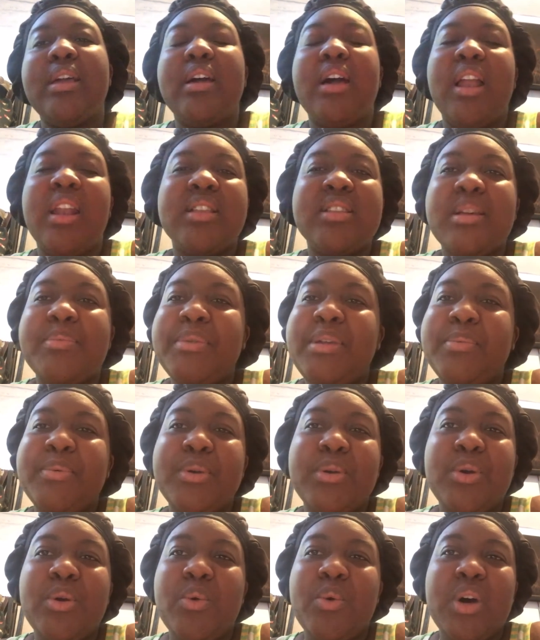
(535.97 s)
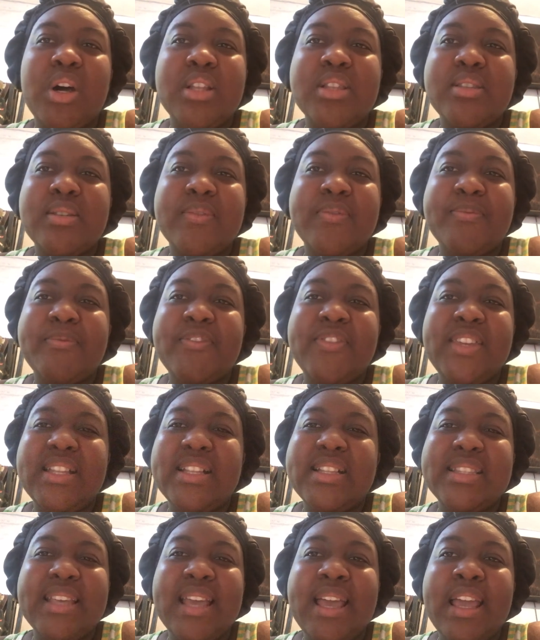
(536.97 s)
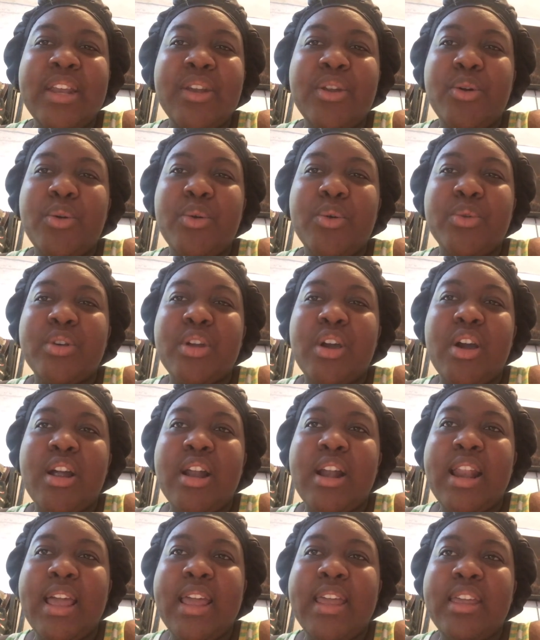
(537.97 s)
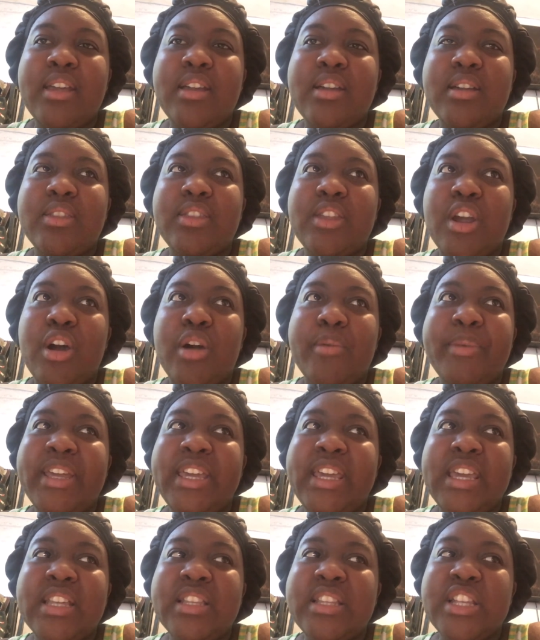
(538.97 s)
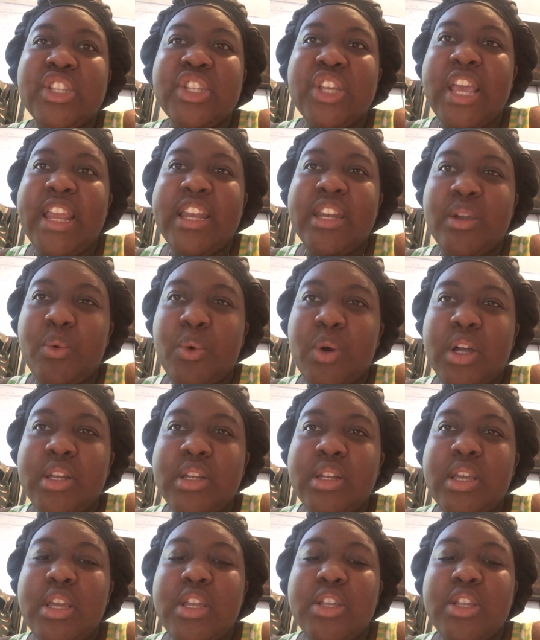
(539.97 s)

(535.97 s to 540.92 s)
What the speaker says: A lot of people don't want to feel tied down or like they're obligated to anyone,